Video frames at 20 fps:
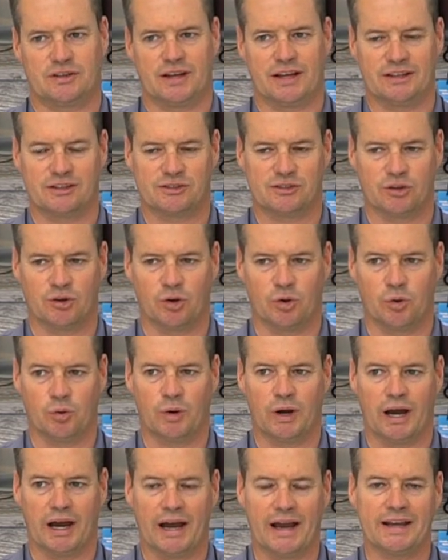And
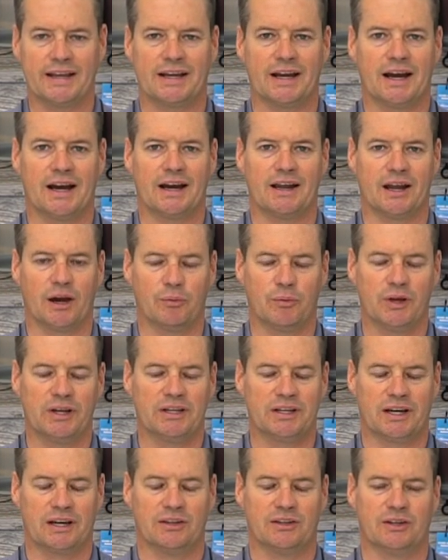so I went
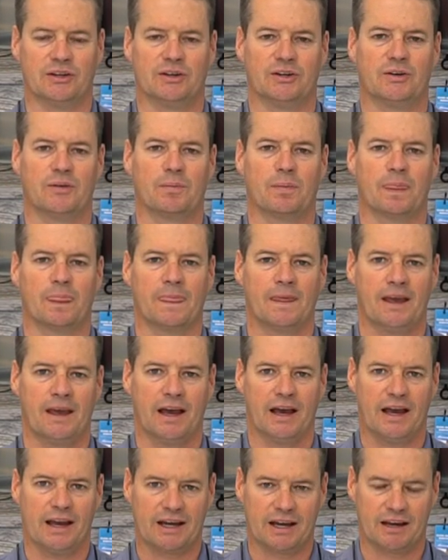down there,
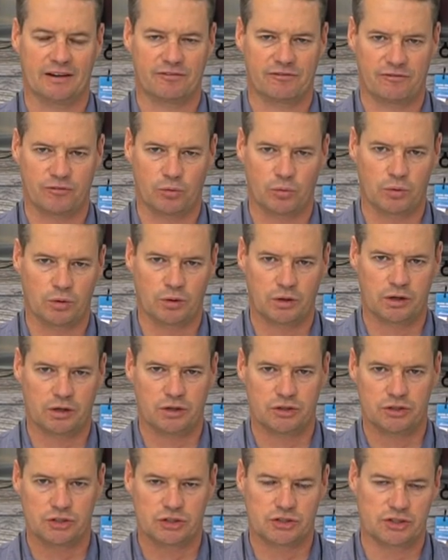I got
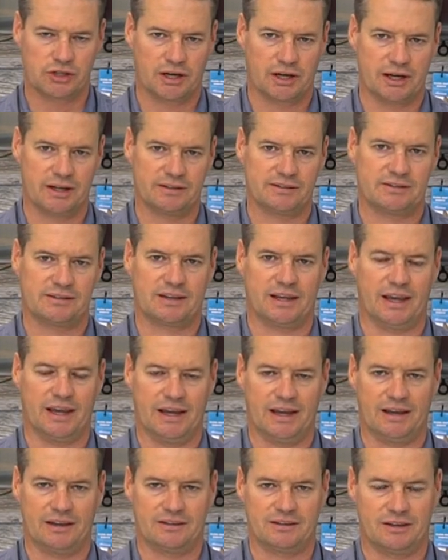four shots
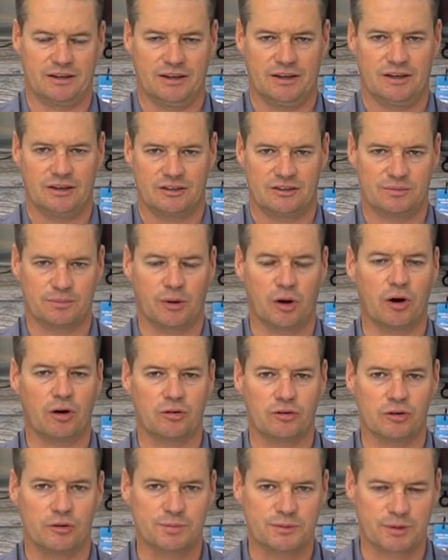at small
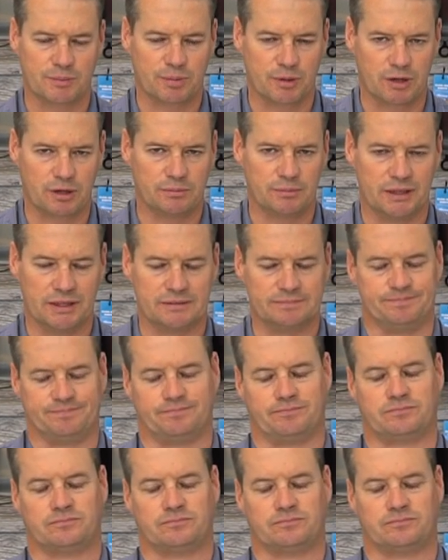groups of permit.